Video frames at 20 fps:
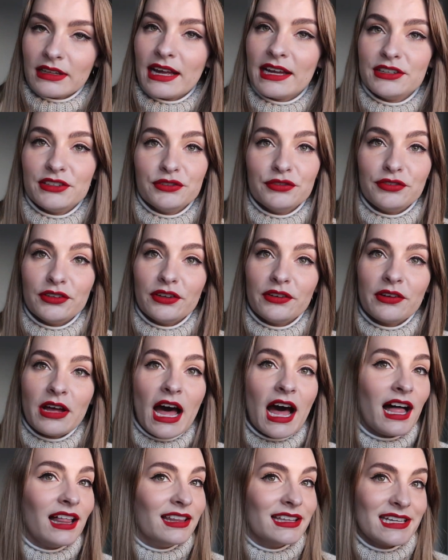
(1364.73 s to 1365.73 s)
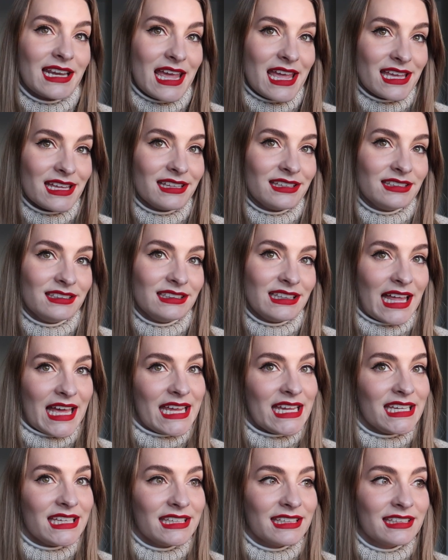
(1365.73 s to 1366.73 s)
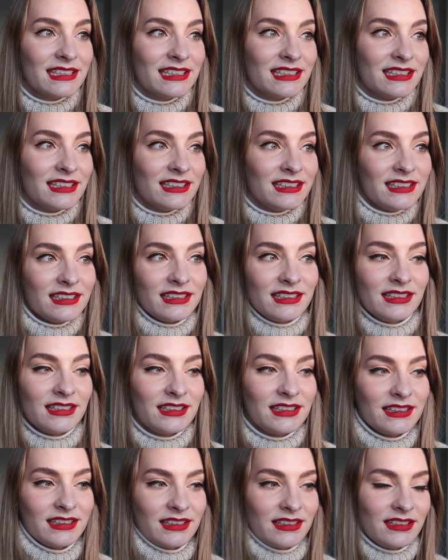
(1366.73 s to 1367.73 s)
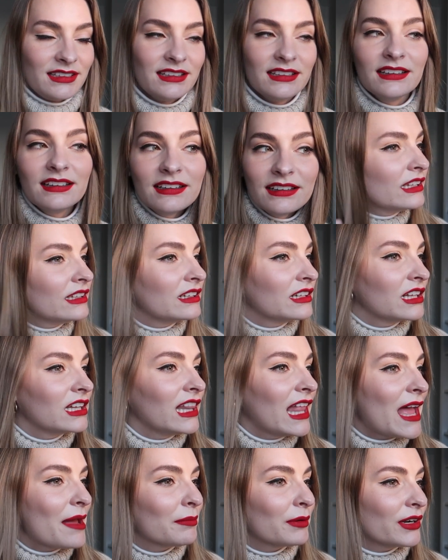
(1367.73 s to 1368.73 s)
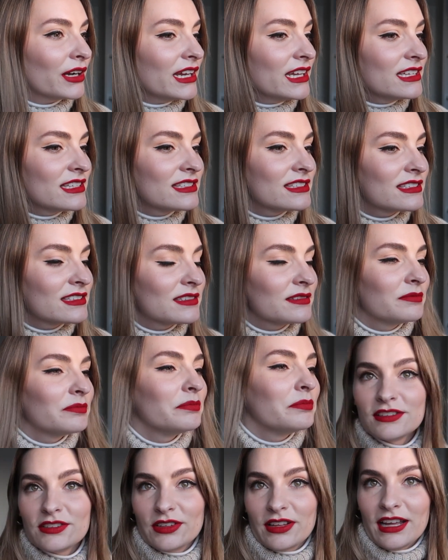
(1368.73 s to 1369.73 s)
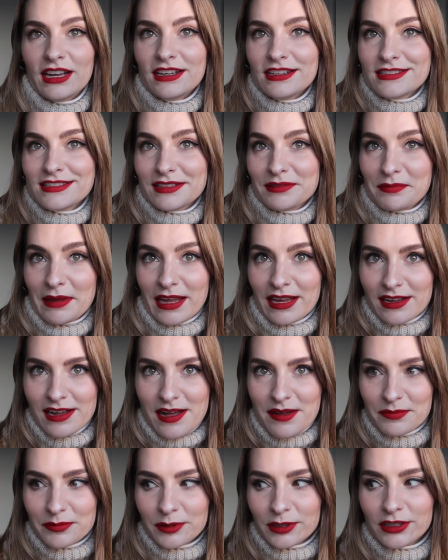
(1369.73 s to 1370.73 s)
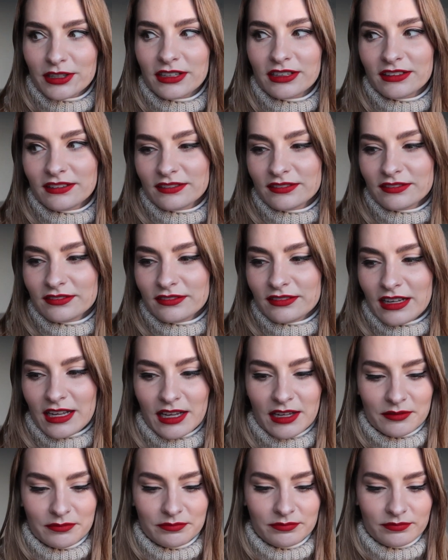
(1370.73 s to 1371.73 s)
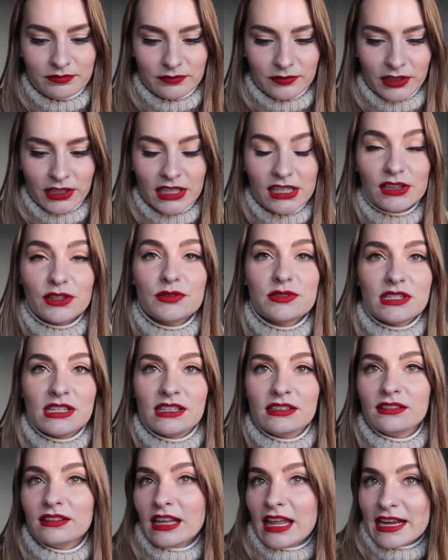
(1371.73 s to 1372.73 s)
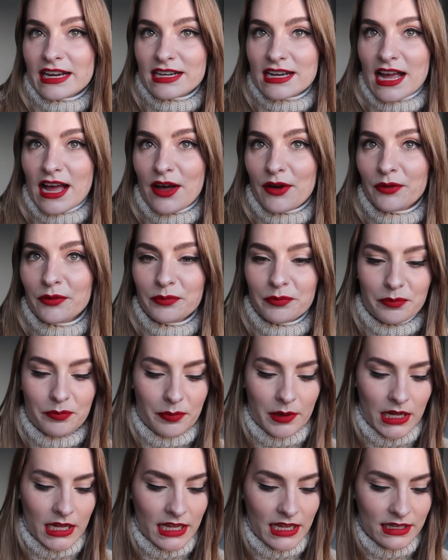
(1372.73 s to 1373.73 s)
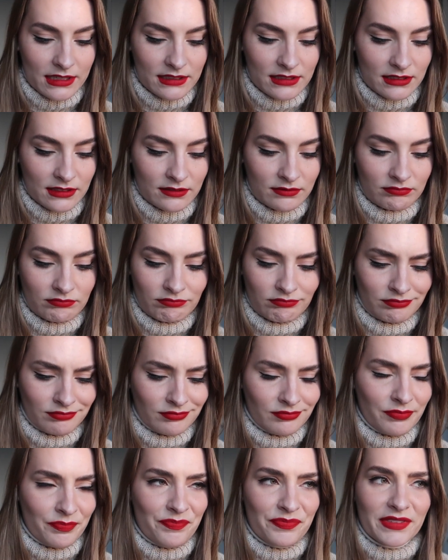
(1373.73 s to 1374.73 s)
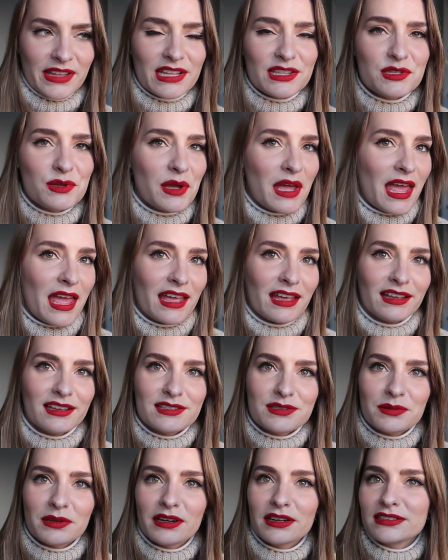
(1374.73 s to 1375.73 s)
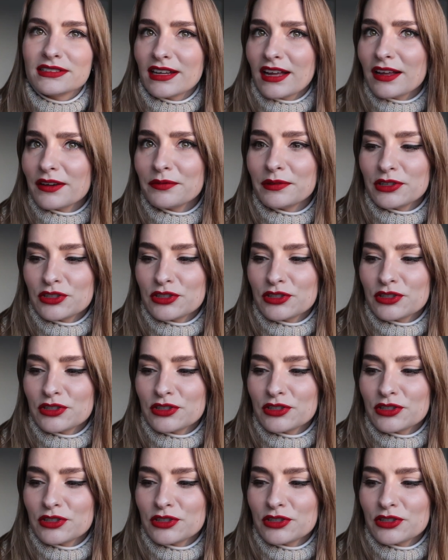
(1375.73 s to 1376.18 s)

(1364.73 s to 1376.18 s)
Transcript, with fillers: I do feel holiday-like and glamorous. So that is the makeup. We're um, really losing light now, but that's okay because we are done.